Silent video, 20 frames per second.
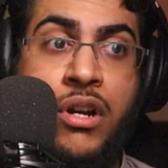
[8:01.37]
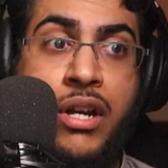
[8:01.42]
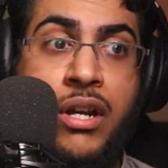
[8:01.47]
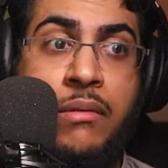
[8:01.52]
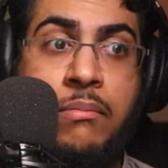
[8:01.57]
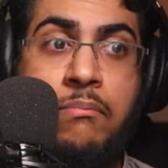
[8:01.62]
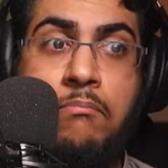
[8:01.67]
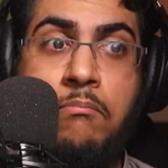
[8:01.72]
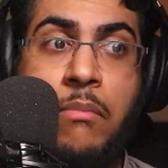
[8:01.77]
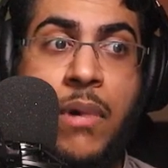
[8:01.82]

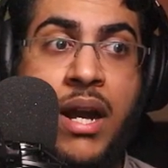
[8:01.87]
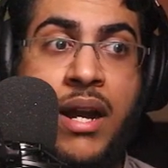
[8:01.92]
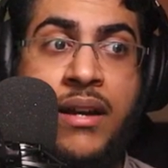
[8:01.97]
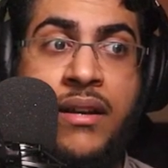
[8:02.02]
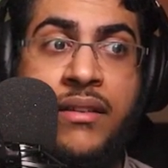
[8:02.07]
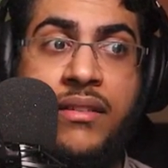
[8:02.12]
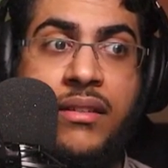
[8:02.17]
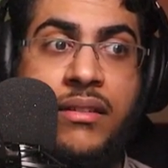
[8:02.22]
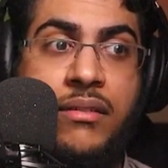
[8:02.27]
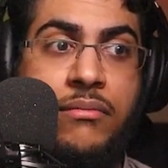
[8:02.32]
more
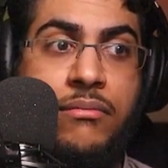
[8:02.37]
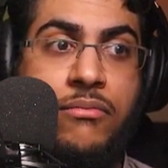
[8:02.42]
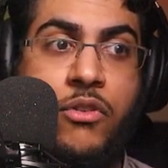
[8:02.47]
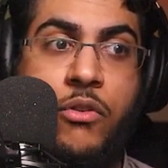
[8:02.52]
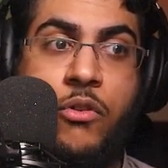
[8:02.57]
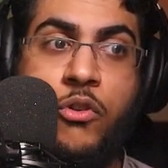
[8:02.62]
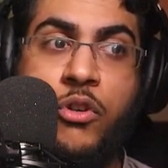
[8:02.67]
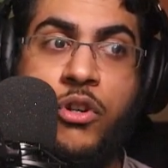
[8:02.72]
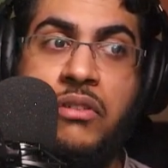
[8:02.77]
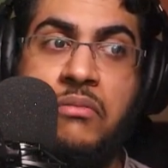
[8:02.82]
Mars
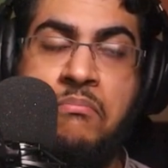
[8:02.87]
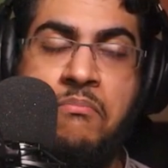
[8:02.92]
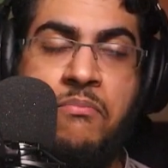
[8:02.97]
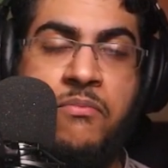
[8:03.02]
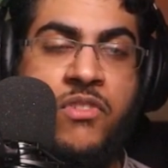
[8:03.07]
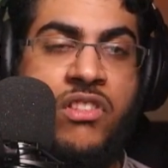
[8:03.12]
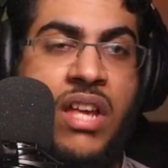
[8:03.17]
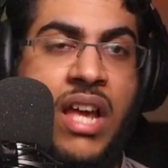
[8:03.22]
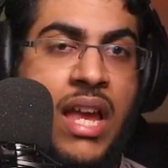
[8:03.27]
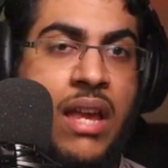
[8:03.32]
or
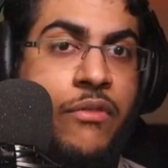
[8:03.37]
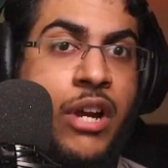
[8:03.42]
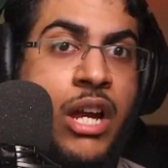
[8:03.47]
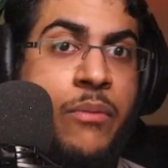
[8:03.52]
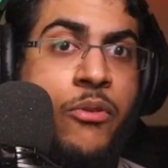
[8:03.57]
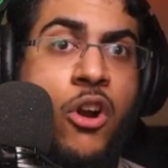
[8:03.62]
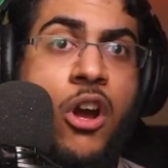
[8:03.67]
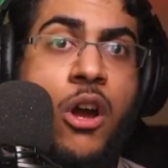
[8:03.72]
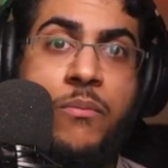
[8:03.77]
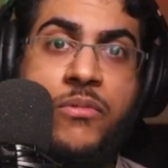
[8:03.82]

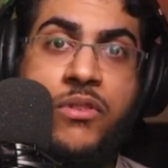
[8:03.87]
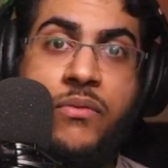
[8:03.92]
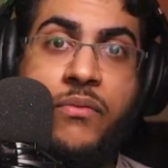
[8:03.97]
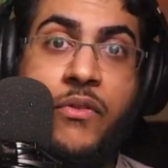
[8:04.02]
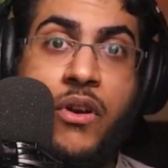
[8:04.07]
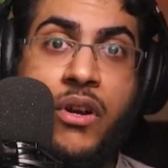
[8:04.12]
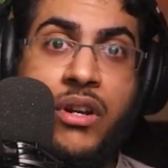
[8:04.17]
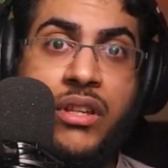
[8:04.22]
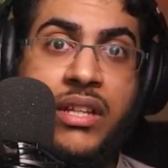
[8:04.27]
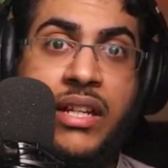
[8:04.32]
sci-fi props
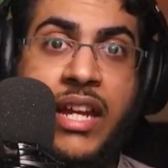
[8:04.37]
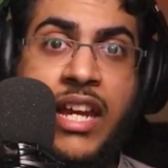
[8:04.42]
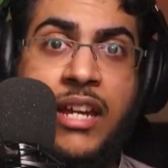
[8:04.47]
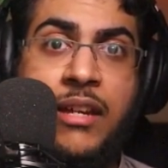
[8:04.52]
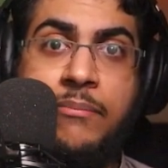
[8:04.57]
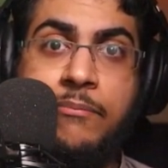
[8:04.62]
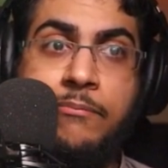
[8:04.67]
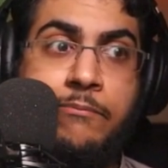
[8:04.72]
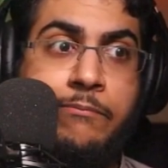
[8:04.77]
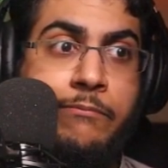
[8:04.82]
for the
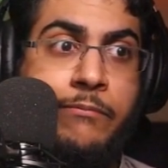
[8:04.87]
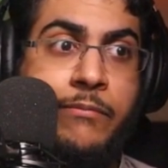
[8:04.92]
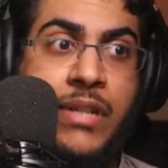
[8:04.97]
game.